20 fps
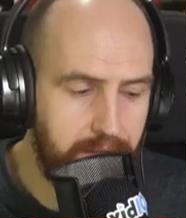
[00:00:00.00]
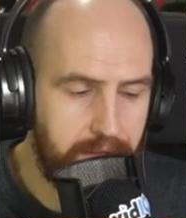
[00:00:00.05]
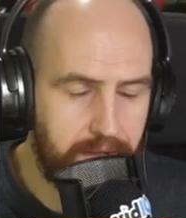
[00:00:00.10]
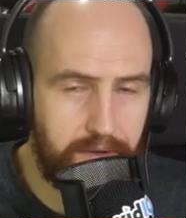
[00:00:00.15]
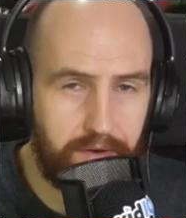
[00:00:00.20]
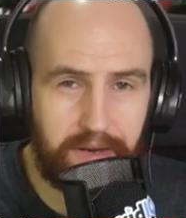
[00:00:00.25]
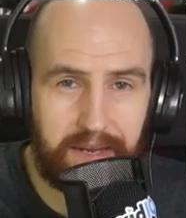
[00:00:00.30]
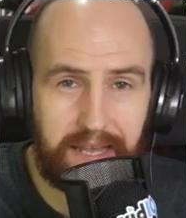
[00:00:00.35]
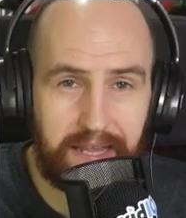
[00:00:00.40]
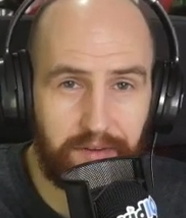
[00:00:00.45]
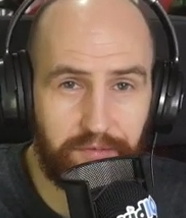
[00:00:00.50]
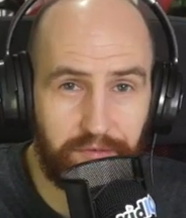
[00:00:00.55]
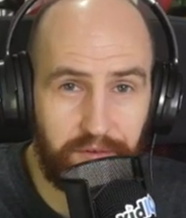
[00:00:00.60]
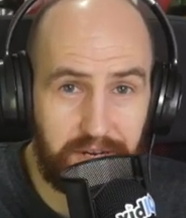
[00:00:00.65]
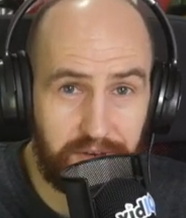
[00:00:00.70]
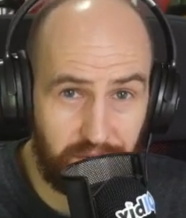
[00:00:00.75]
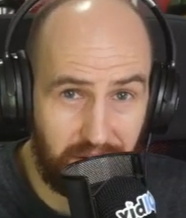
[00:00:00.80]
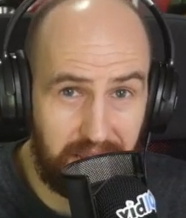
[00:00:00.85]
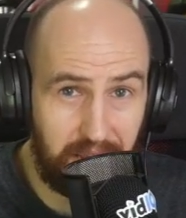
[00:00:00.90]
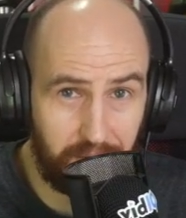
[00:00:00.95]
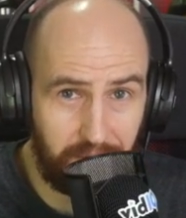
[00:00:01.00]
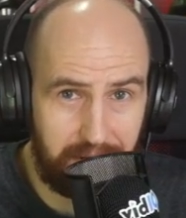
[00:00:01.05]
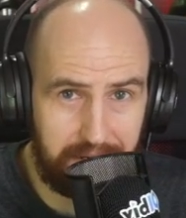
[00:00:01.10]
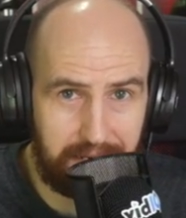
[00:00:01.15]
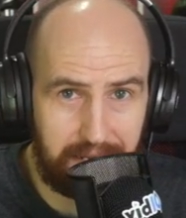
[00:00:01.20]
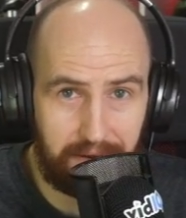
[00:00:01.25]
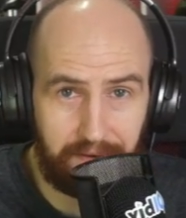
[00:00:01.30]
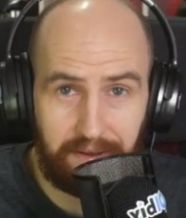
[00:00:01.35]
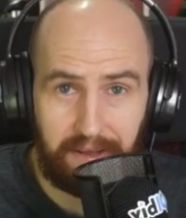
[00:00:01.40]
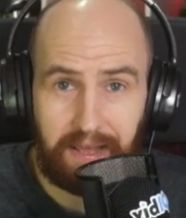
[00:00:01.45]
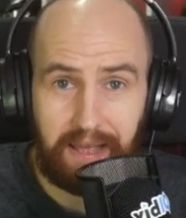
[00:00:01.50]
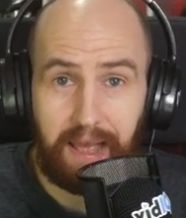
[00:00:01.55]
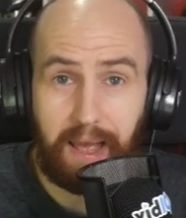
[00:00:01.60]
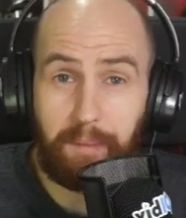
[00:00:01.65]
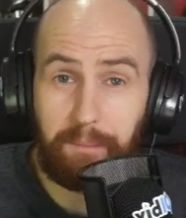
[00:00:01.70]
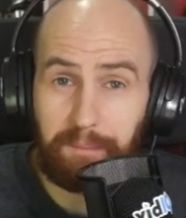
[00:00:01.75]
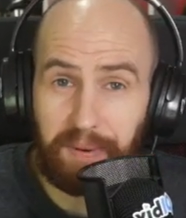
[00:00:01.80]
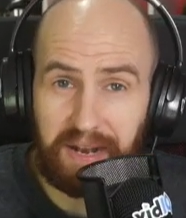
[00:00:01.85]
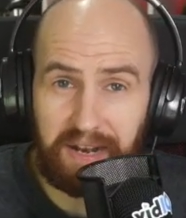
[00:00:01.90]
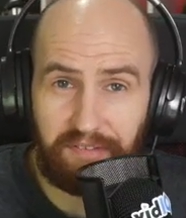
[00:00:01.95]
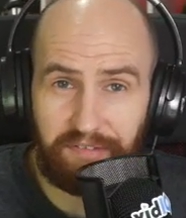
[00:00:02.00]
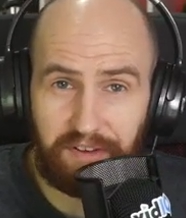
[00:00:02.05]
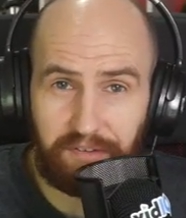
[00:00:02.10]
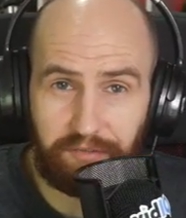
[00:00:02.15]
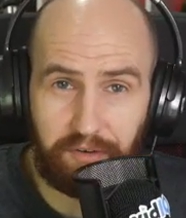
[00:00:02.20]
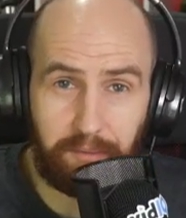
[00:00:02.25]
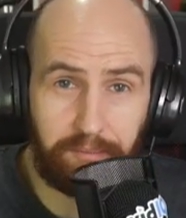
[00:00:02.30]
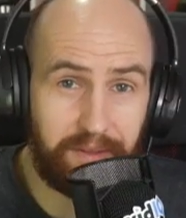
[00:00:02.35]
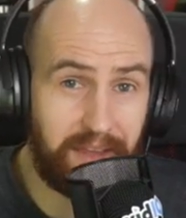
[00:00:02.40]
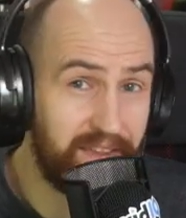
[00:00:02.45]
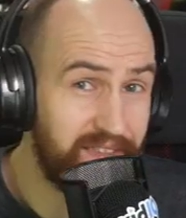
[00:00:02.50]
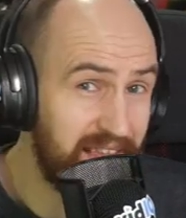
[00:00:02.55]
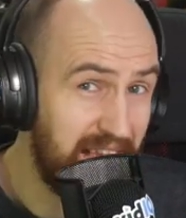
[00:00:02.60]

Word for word: you can get the free trial right now and benefit from that.